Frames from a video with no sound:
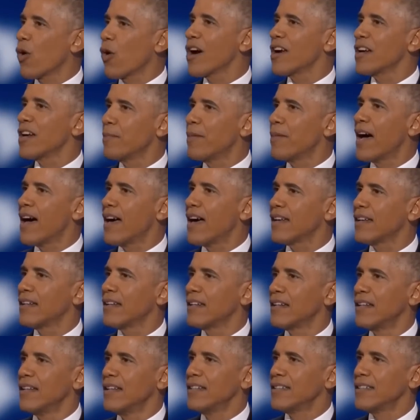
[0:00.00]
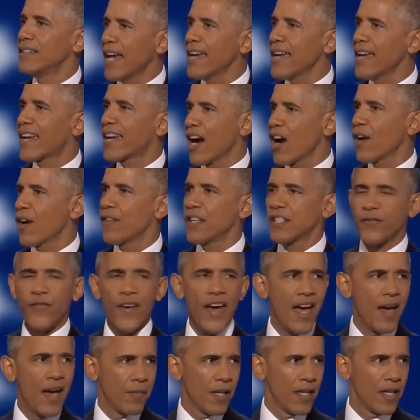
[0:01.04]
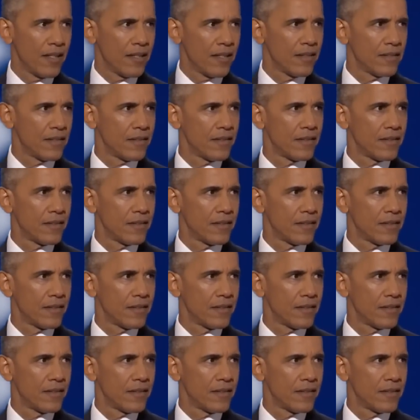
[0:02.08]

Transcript: worried about taking care of his family,